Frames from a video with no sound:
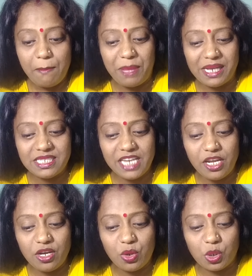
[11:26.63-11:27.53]
But
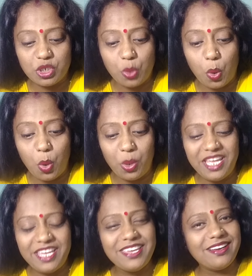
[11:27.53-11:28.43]
Tin could
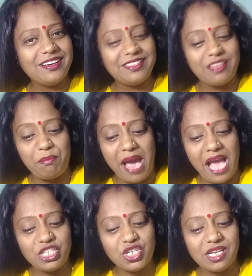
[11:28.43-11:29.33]
only hear the
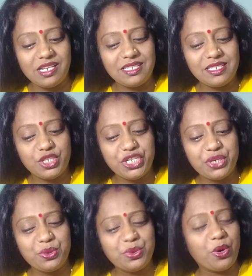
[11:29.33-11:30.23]
magical
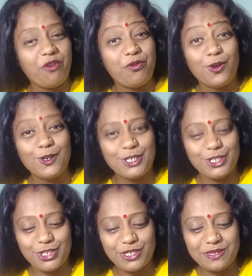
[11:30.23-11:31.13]
tune of
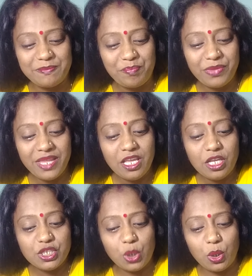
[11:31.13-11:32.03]
whoosh.
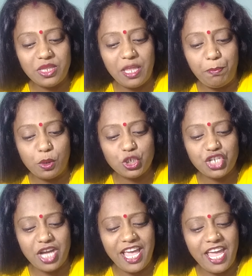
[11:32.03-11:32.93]
So they
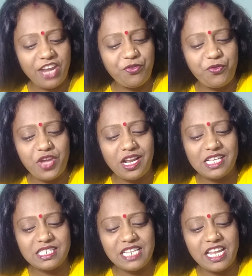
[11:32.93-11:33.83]
pushed ahead
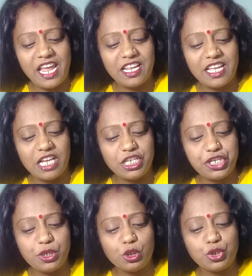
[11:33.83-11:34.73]
fearlessly and
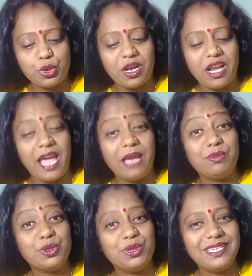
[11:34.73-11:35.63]
continued to
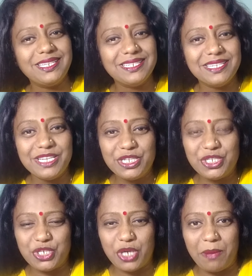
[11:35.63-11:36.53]
climb to the
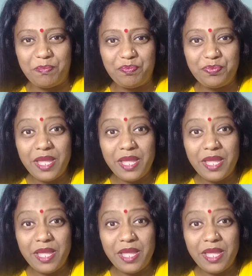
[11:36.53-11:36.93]
top.